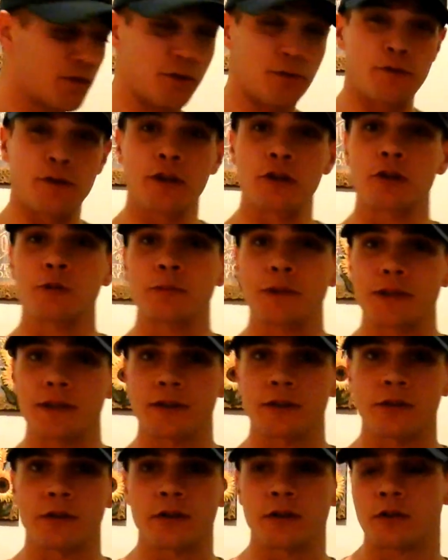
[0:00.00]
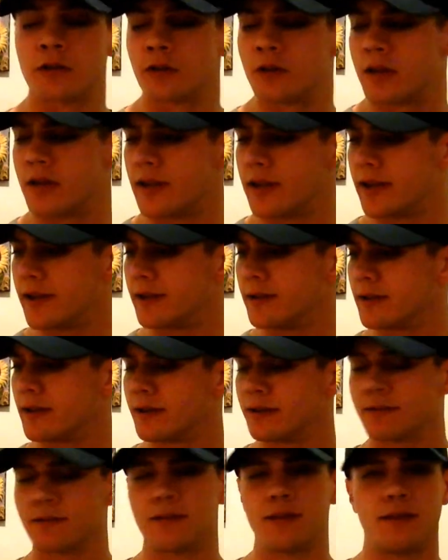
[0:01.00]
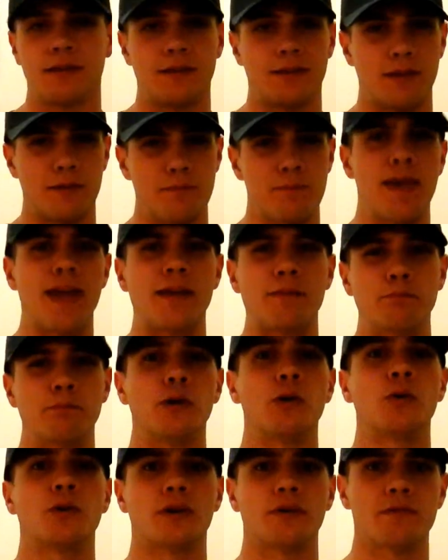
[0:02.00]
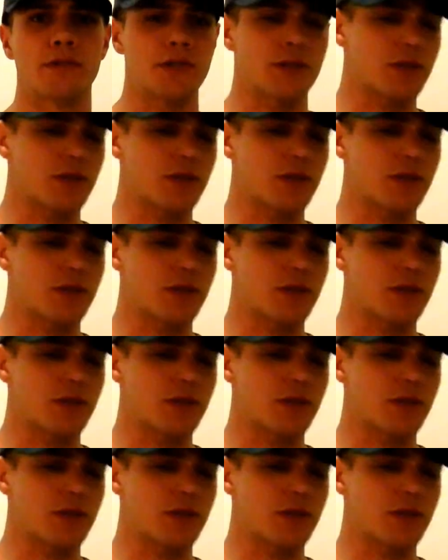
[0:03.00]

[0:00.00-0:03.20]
the filler material and the main bulk of the